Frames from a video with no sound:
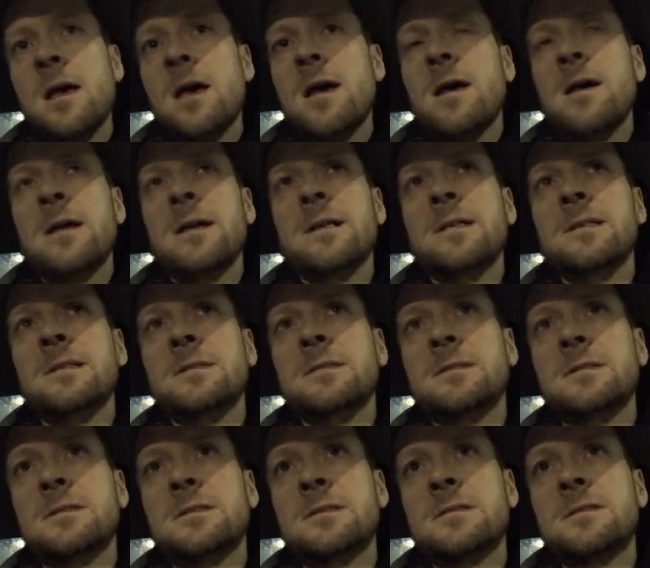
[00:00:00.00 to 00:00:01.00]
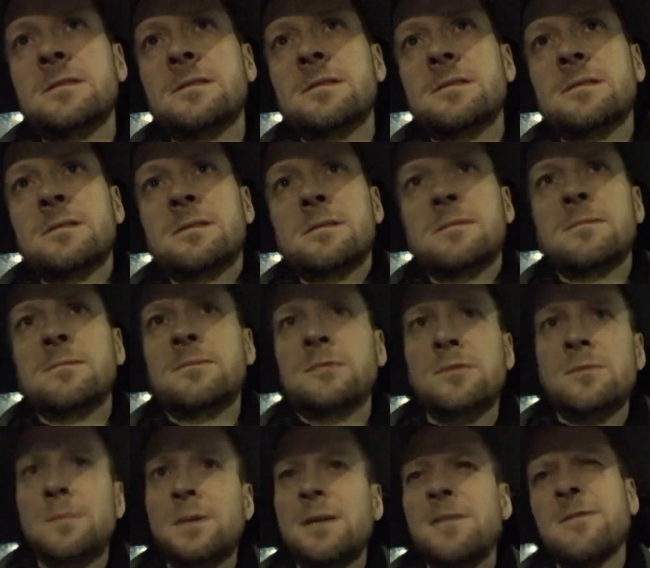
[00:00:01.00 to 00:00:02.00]
And it's a
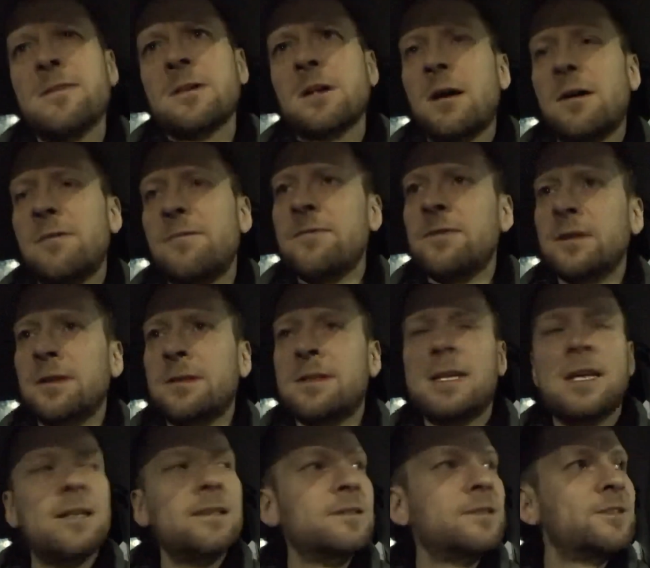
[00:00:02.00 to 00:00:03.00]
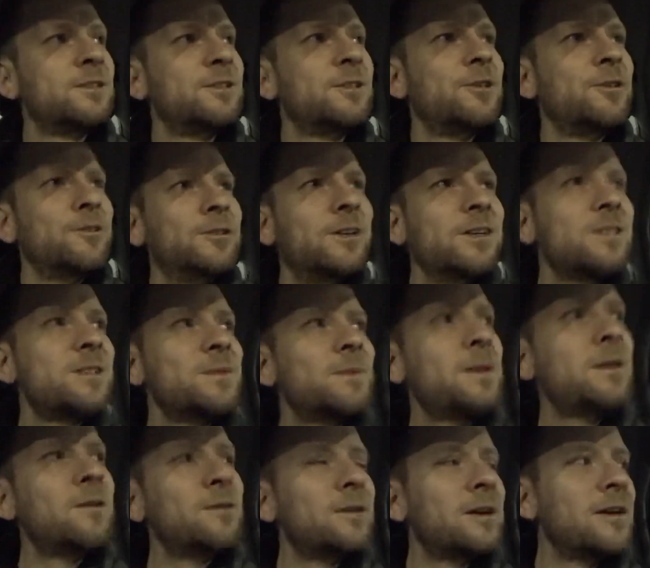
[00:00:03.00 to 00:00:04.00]
bit of a convoluted story, it's a
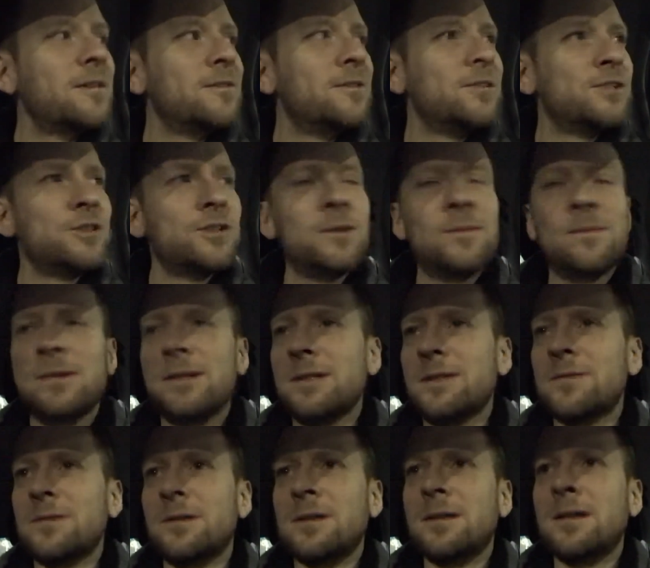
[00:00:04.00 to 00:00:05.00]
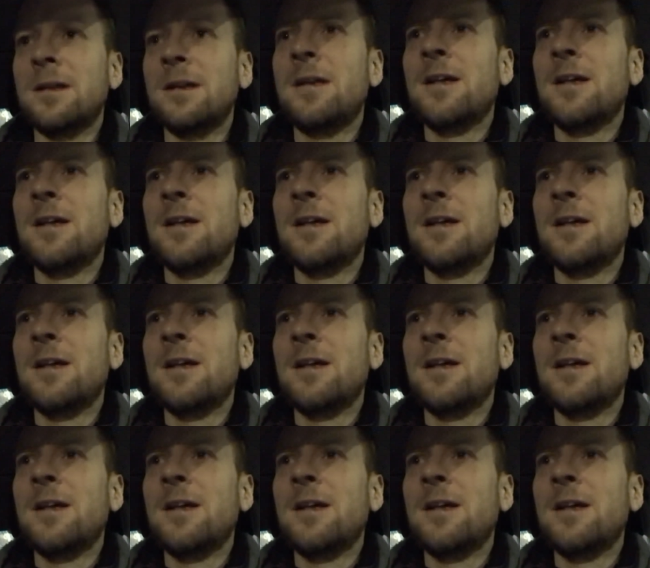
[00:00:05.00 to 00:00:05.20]
bit all over the shop this one,